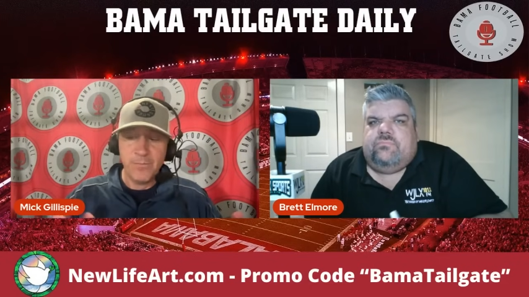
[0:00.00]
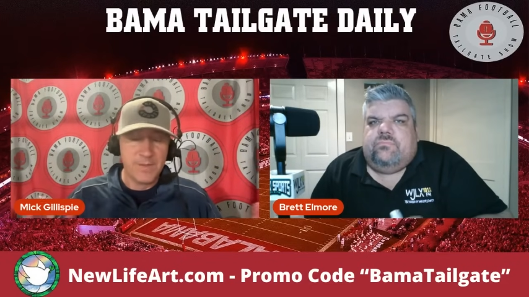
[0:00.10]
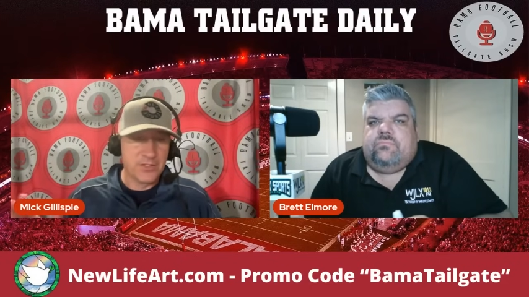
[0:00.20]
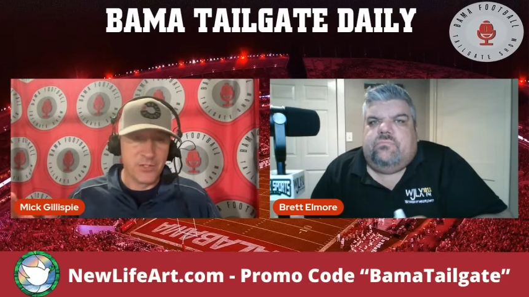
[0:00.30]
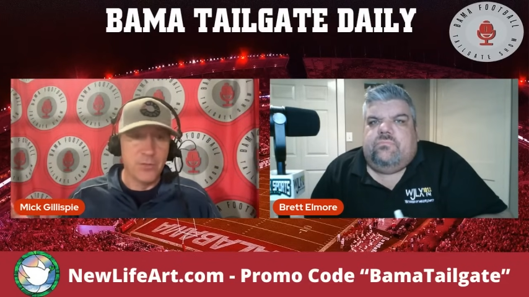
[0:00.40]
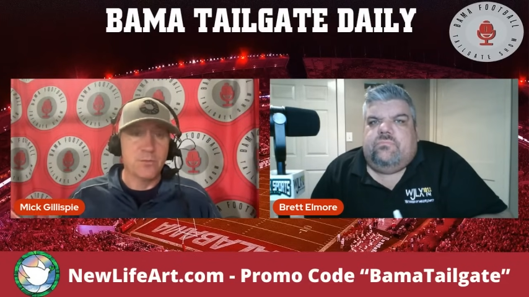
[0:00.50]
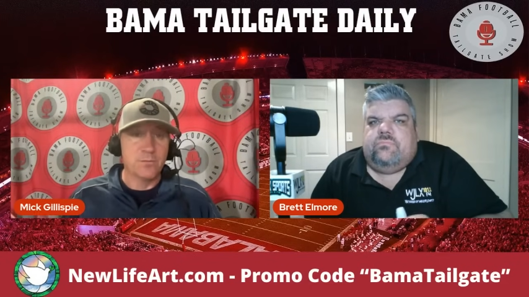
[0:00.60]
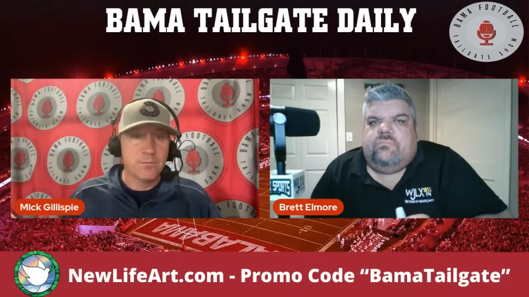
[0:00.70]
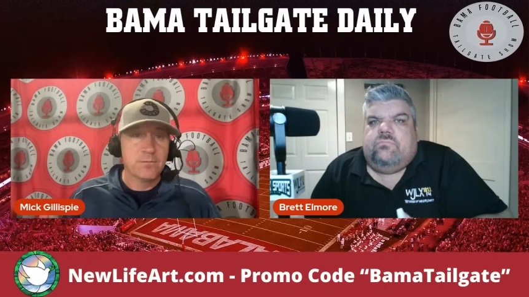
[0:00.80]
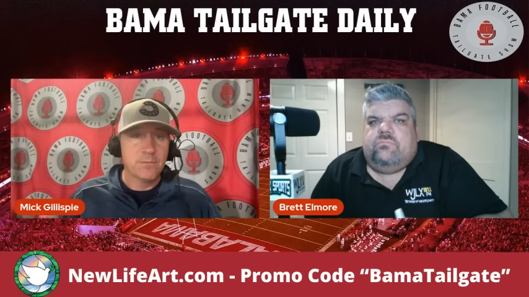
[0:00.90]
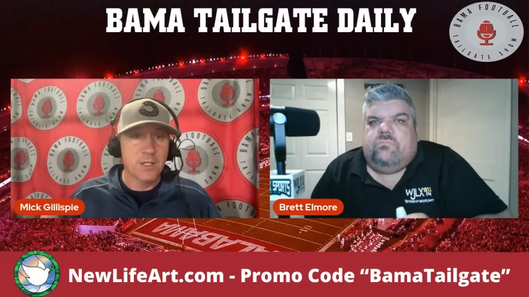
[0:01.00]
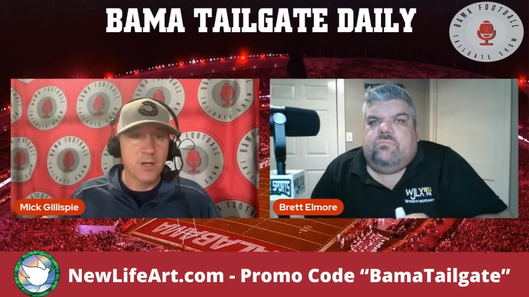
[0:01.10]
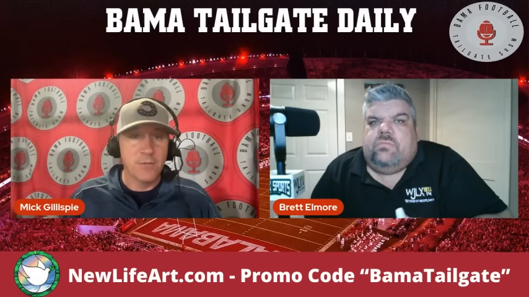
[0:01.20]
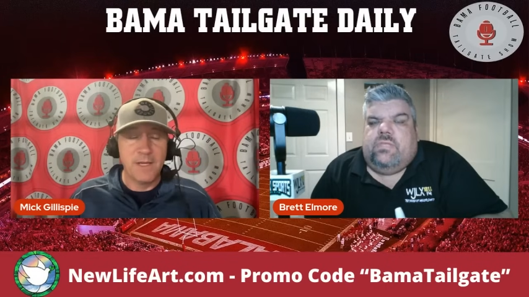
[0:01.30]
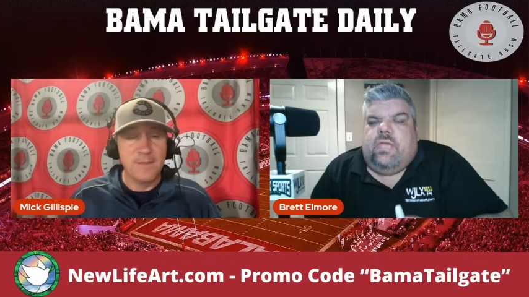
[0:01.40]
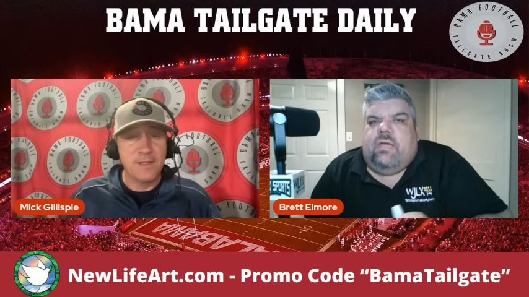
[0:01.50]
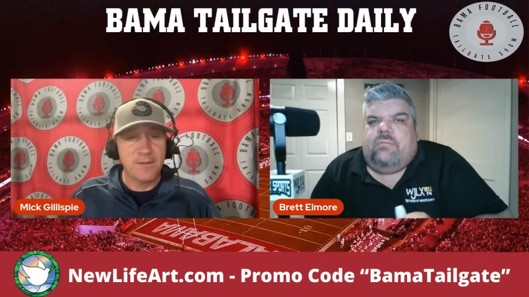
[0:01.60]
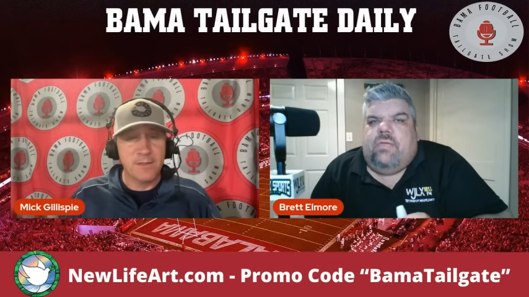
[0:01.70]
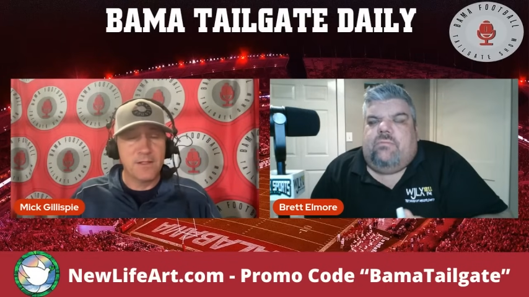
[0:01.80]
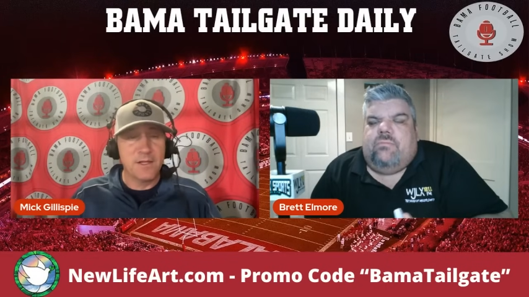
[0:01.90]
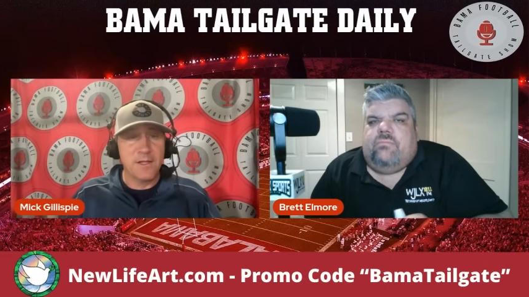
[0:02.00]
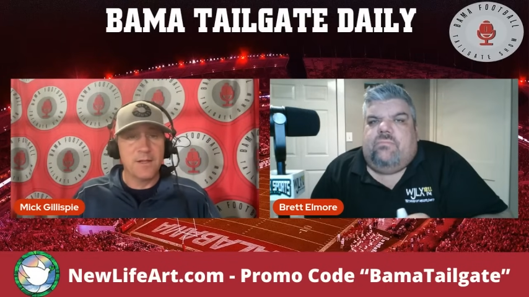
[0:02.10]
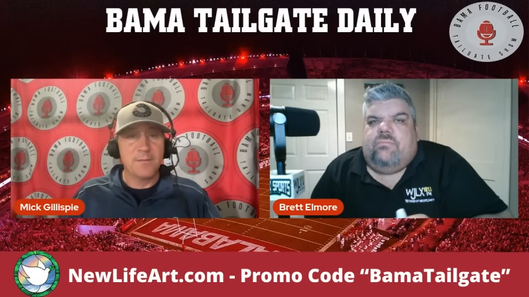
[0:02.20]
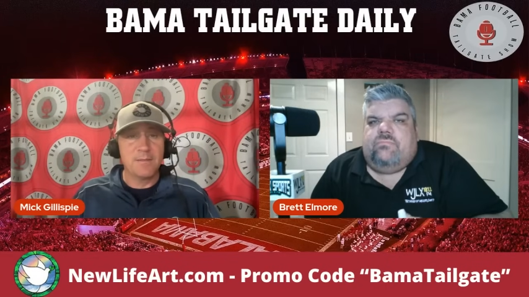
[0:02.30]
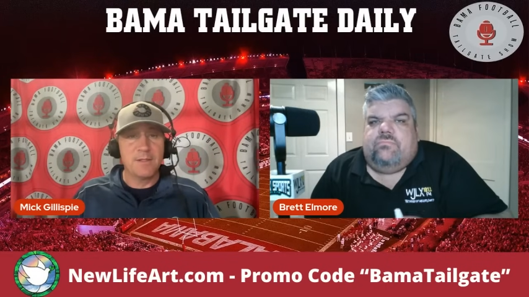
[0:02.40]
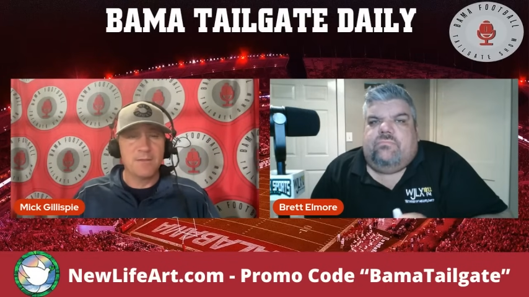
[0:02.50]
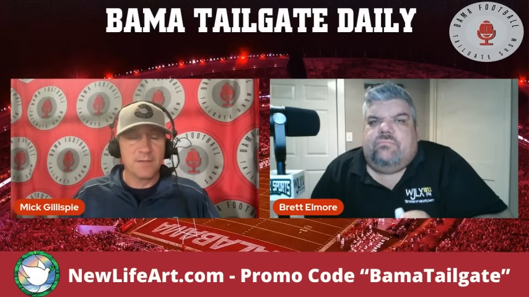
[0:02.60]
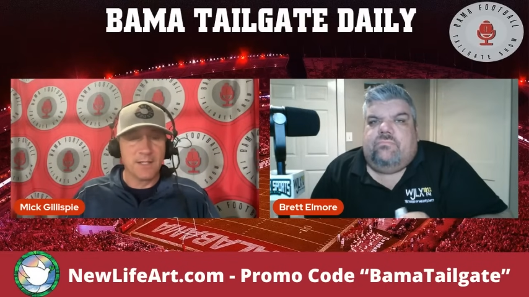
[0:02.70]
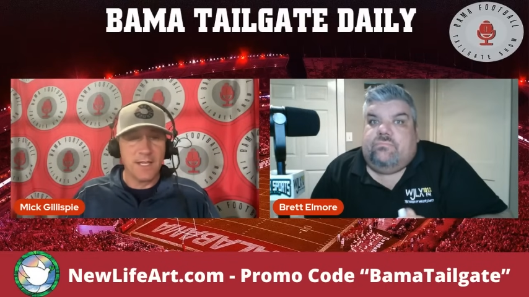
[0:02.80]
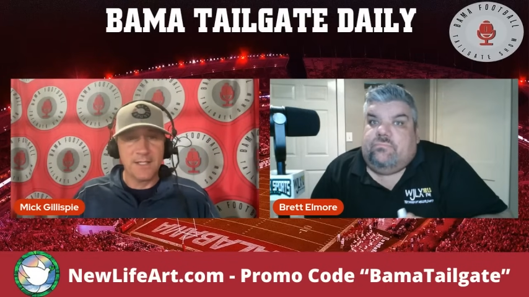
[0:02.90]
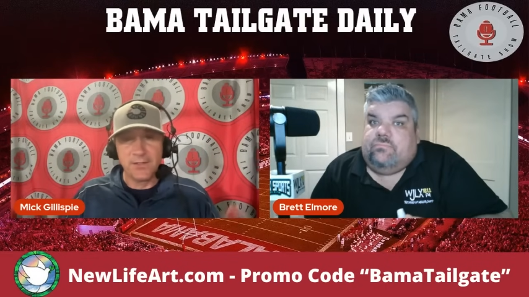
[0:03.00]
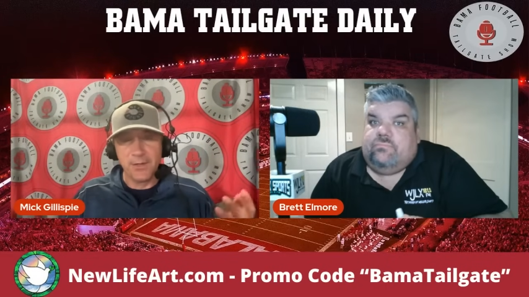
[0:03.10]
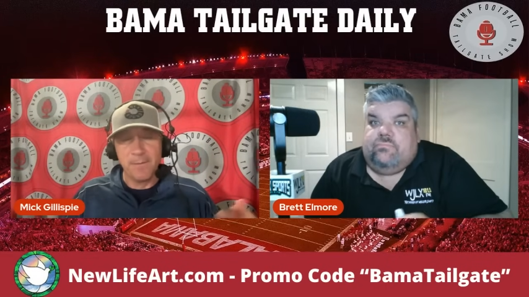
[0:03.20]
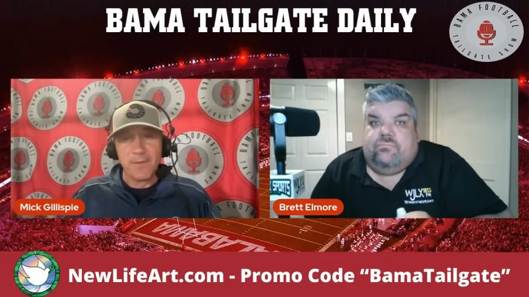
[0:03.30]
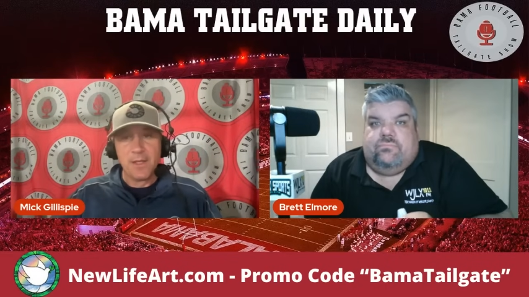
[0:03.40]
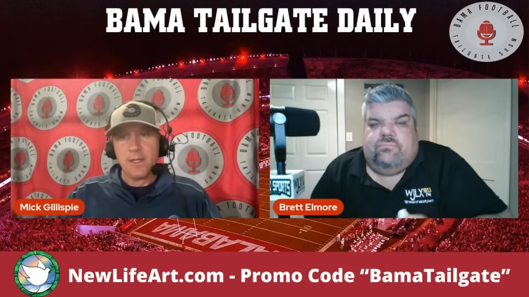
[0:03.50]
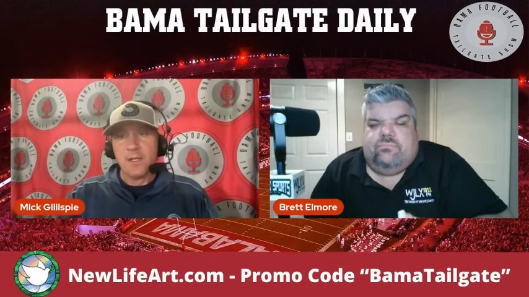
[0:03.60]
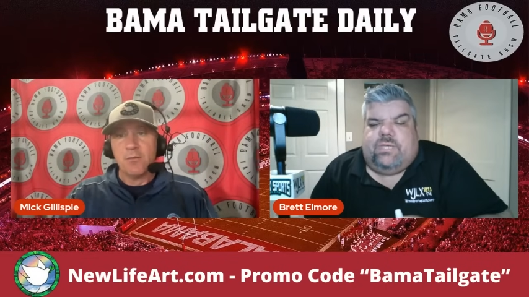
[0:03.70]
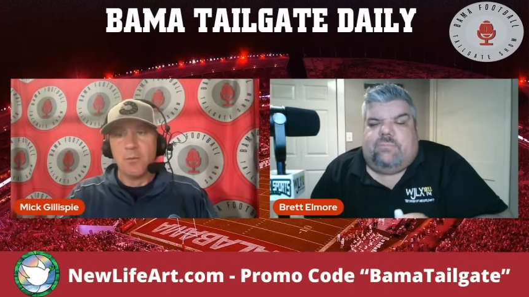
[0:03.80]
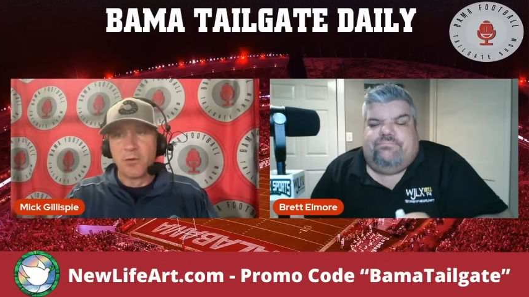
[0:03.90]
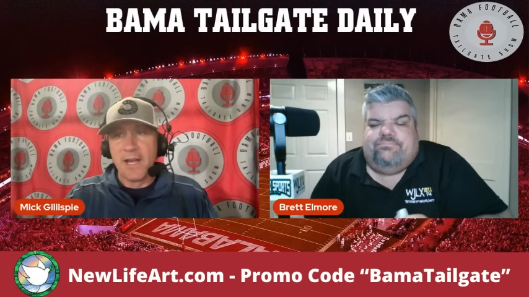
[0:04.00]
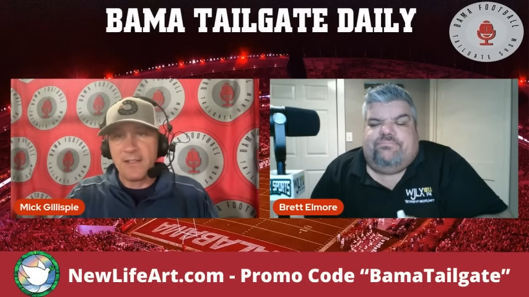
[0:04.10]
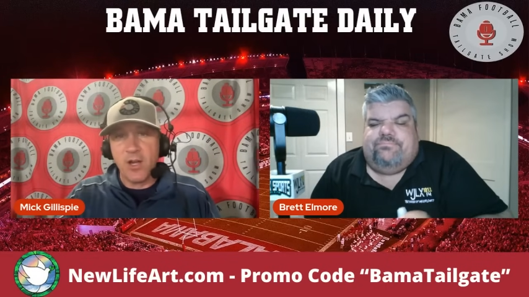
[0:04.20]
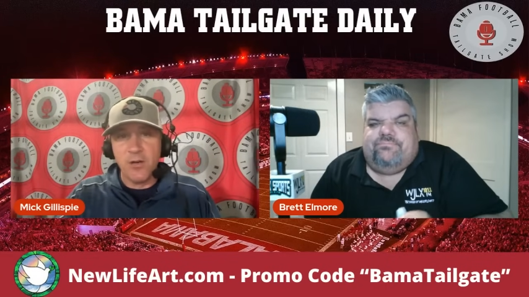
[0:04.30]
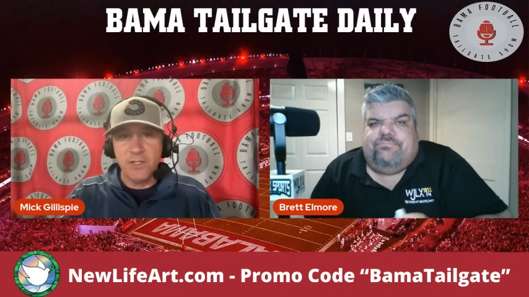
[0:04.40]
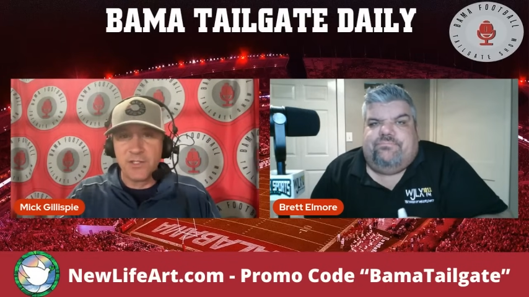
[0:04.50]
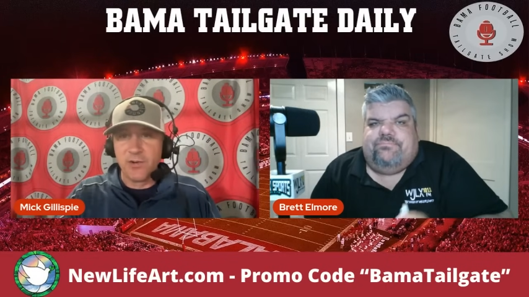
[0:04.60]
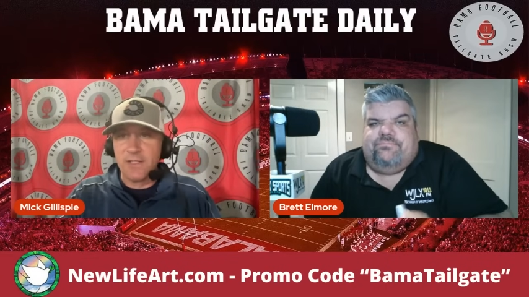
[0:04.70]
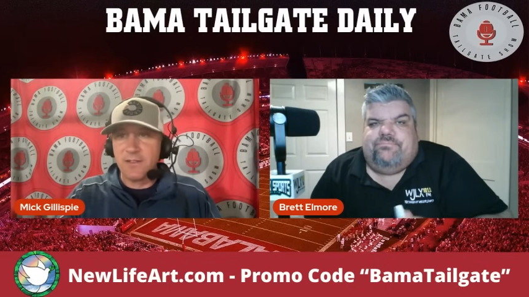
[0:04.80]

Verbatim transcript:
Speaker 1: soon. You know, maybe even today. So, well, Brett, always great